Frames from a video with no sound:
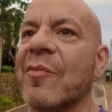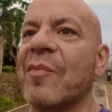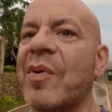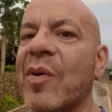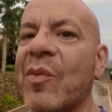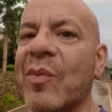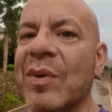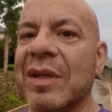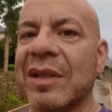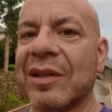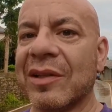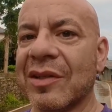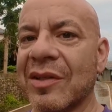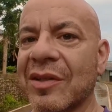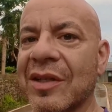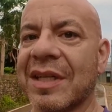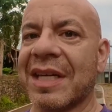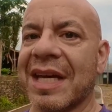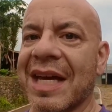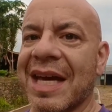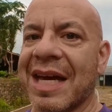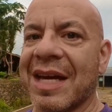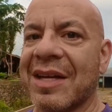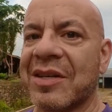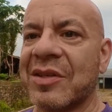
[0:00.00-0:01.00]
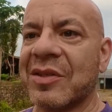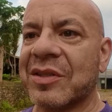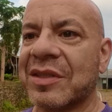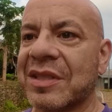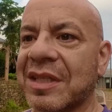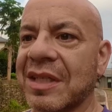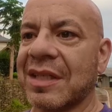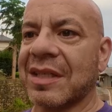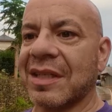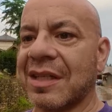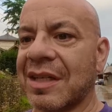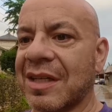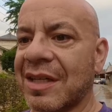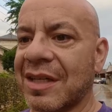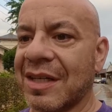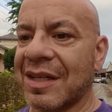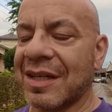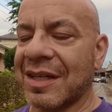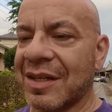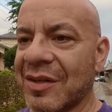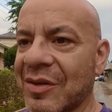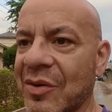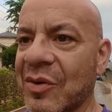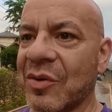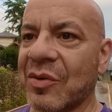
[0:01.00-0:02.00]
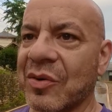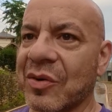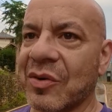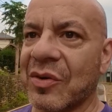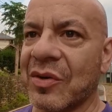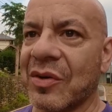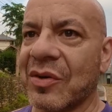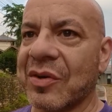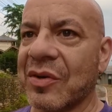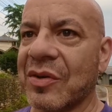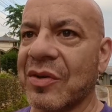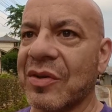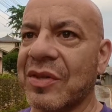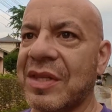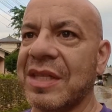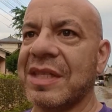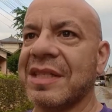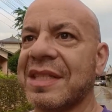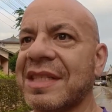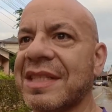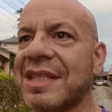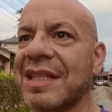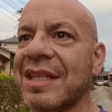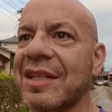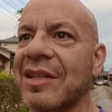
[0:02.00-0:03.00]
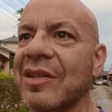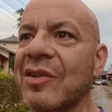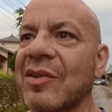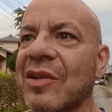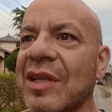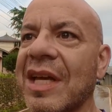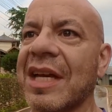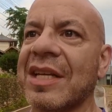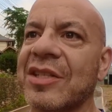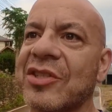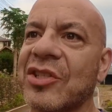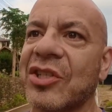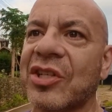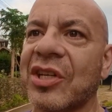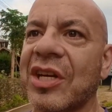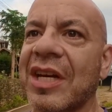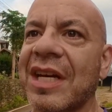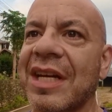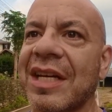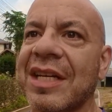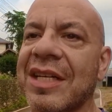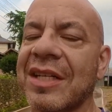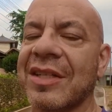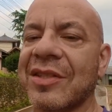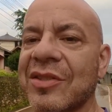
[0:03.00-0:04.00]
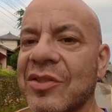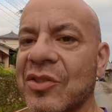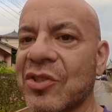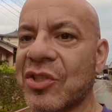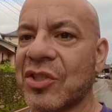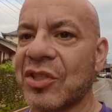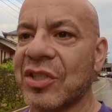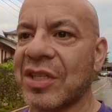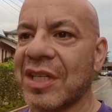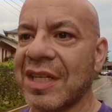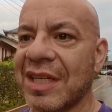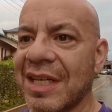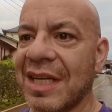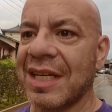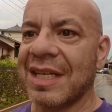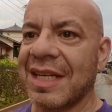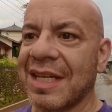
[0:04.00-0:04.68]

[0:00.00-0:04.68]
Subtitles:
But we look and the signal had changed.